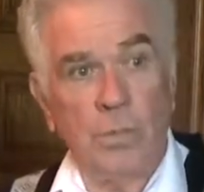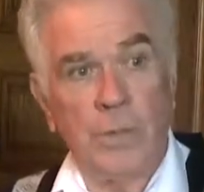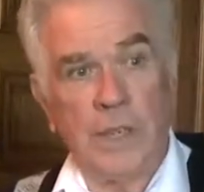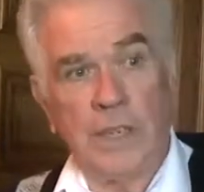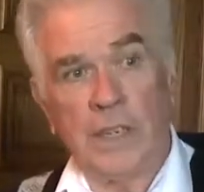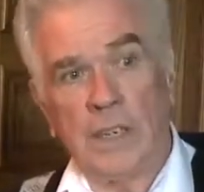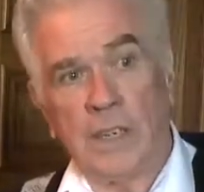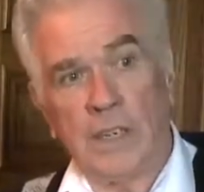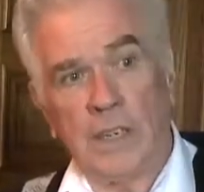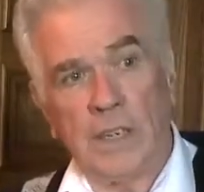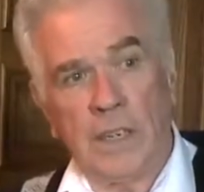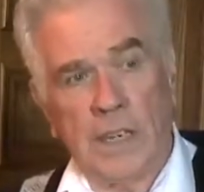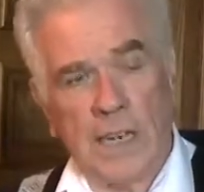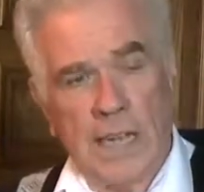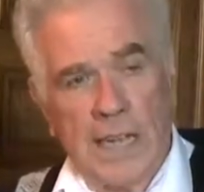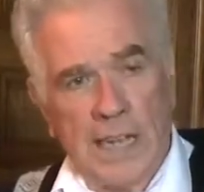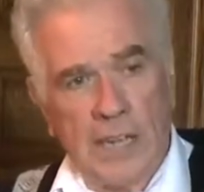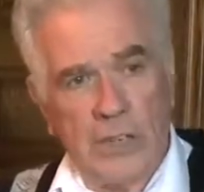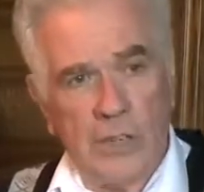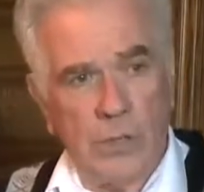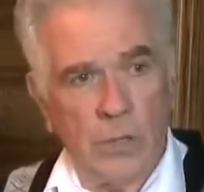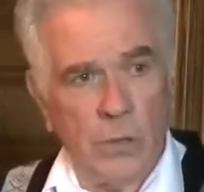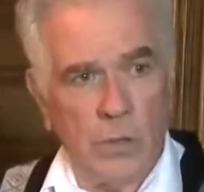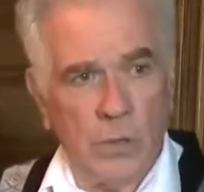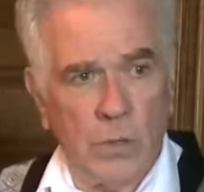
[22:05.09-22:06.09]
We had a
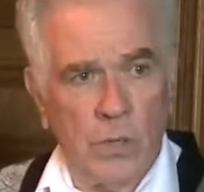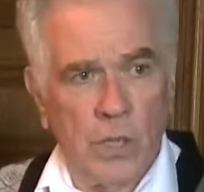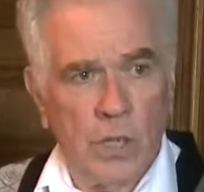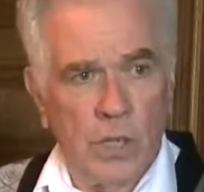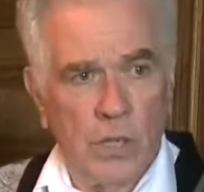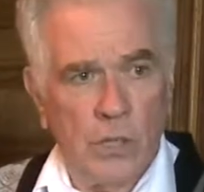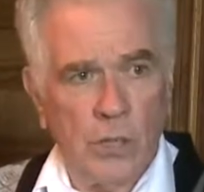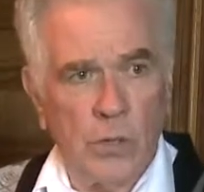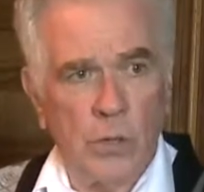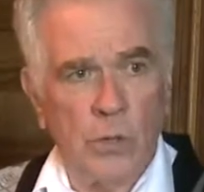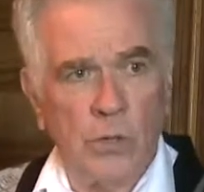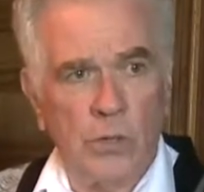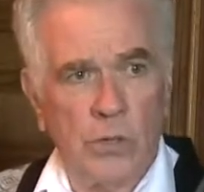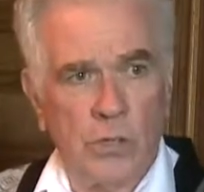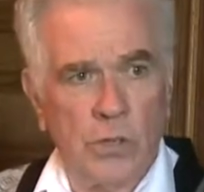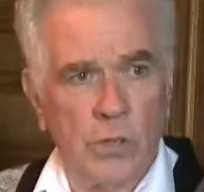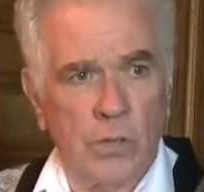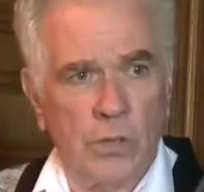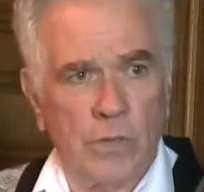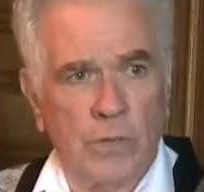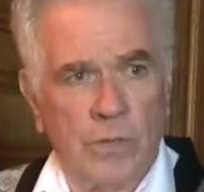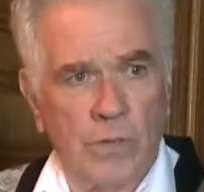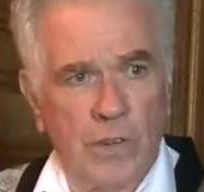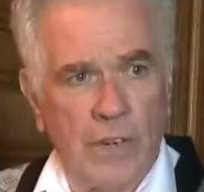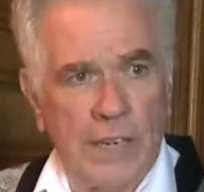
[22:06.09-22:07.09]
lad who used to
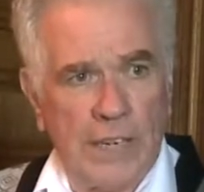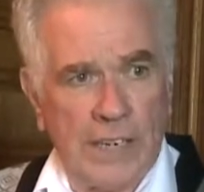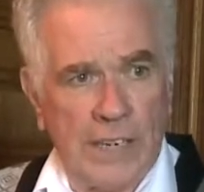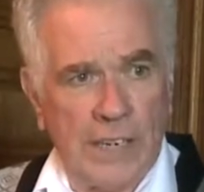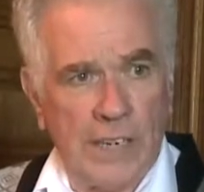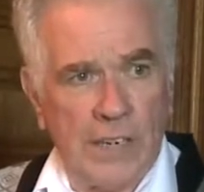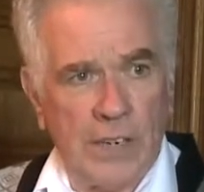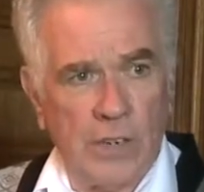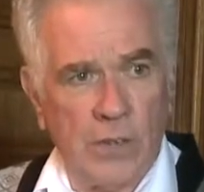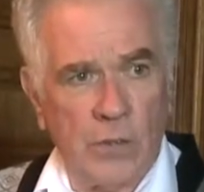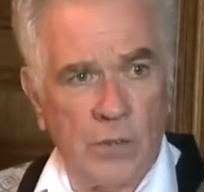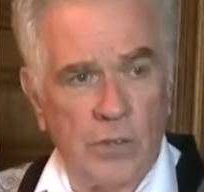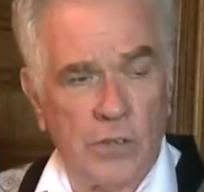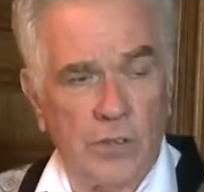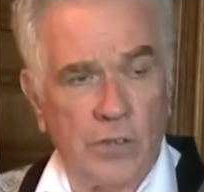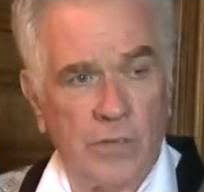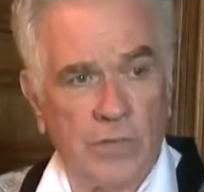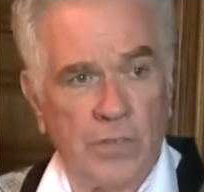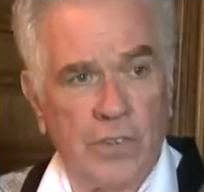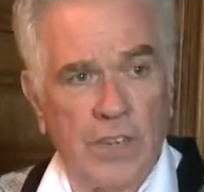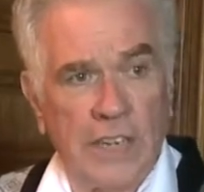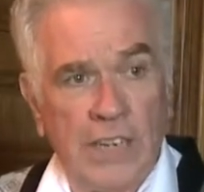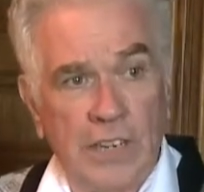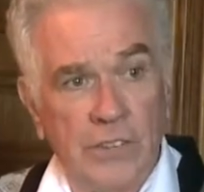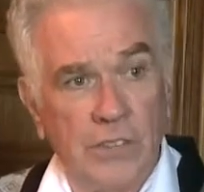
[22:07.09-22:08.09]

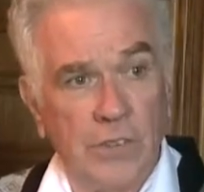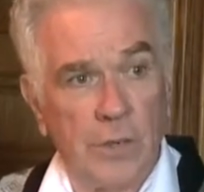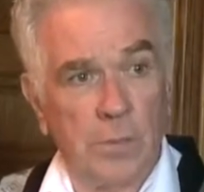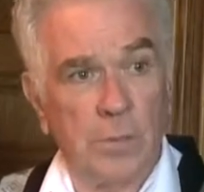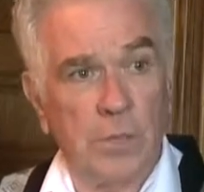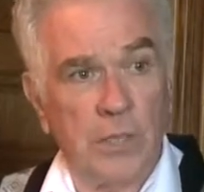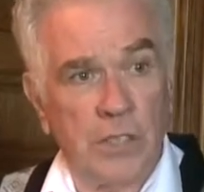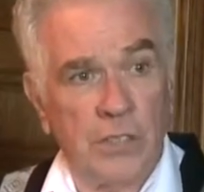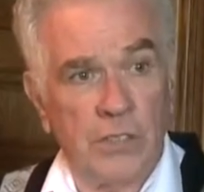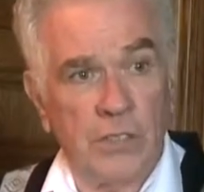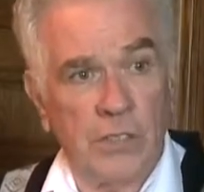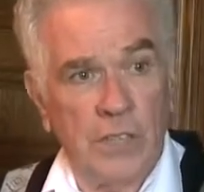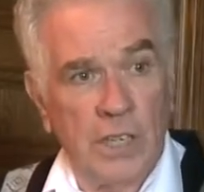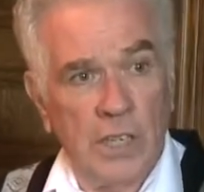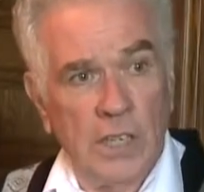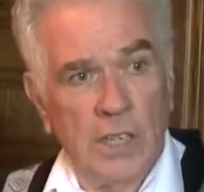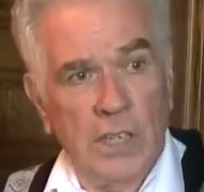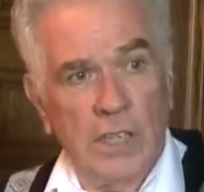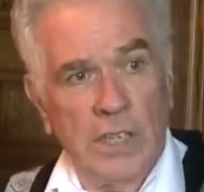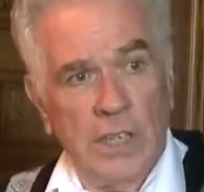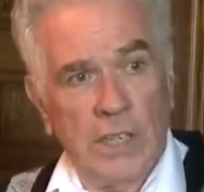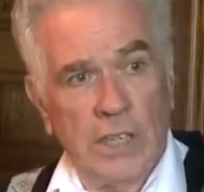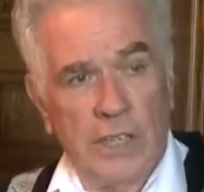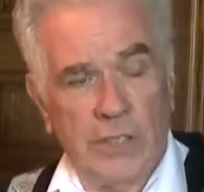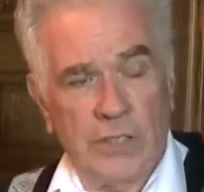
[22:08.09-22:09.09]
flee from
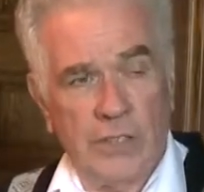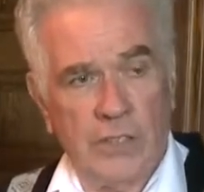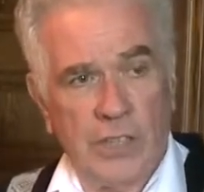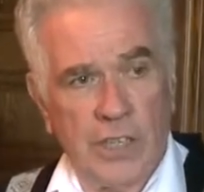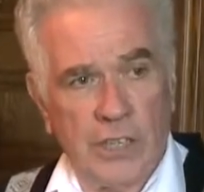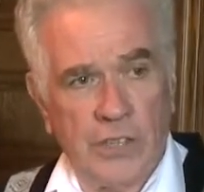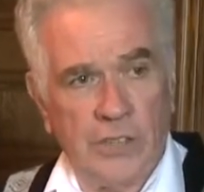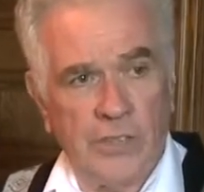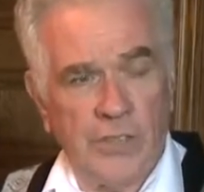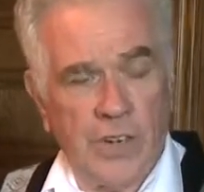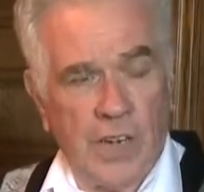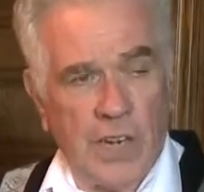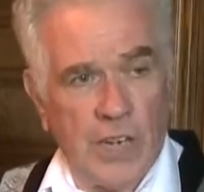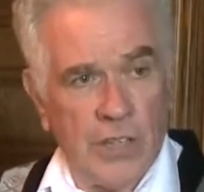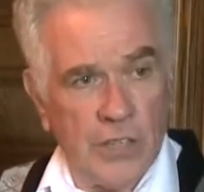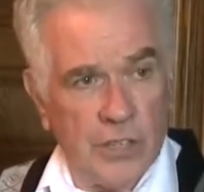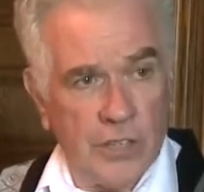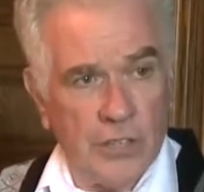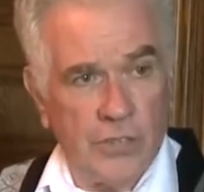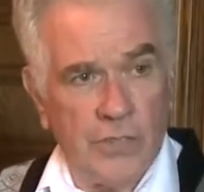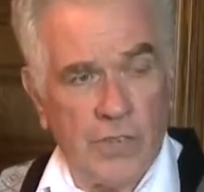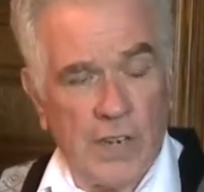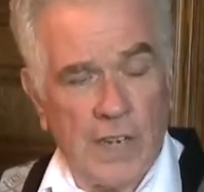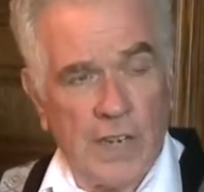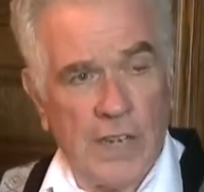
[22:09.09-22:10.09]
his
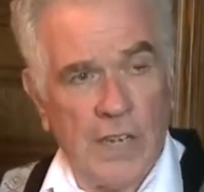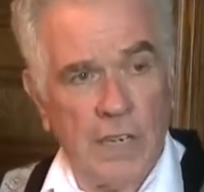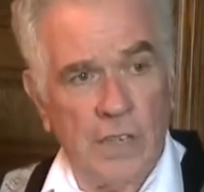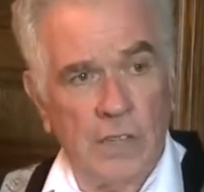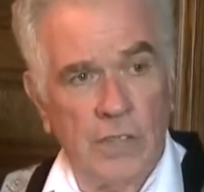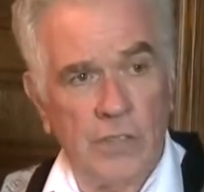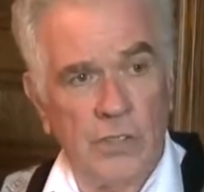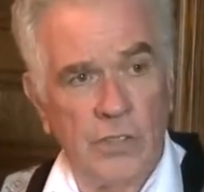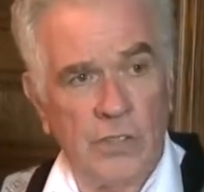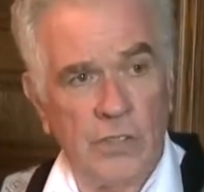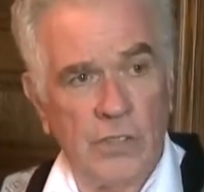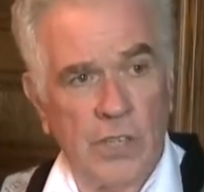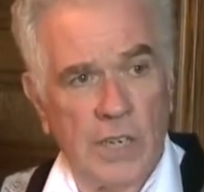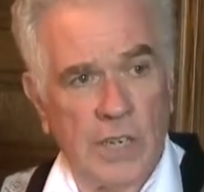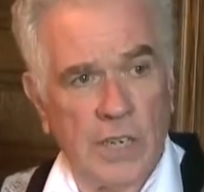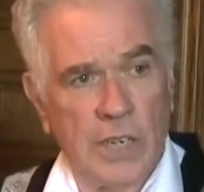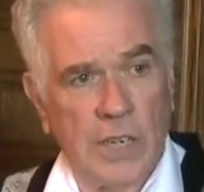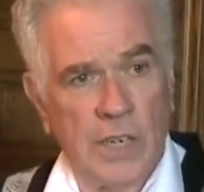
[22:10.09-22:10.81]
father's violence.